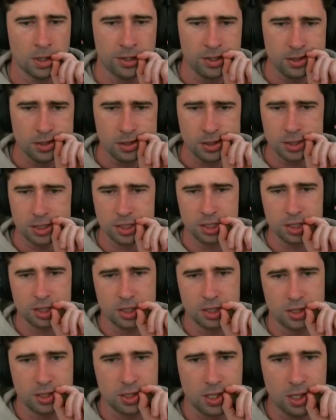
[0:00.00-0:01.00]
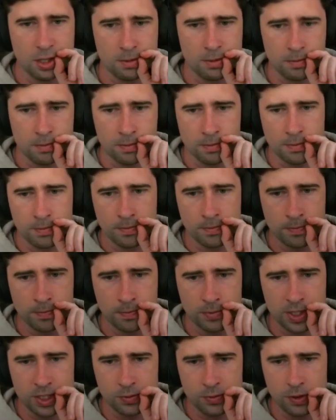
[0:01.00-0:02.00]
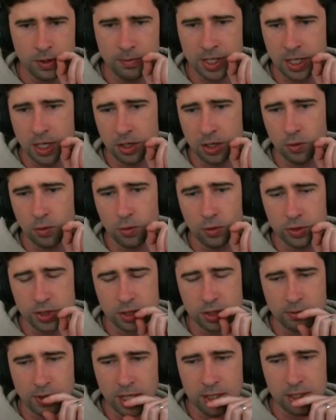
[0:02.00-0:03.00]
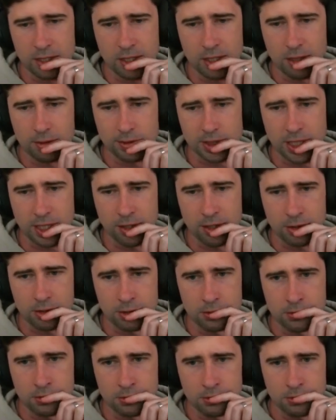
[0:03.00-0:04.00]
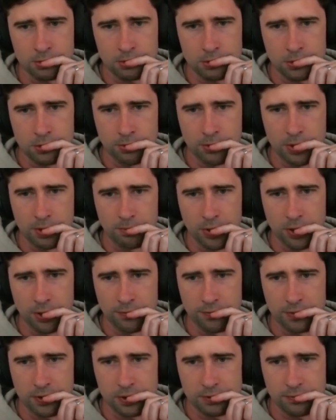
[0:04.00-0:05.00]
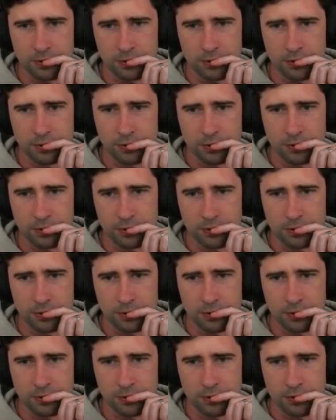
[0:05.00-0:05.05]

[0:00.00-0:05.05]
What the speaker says: I think this is just a skip. This would have been an awesome hand to double down on. It would have been perfect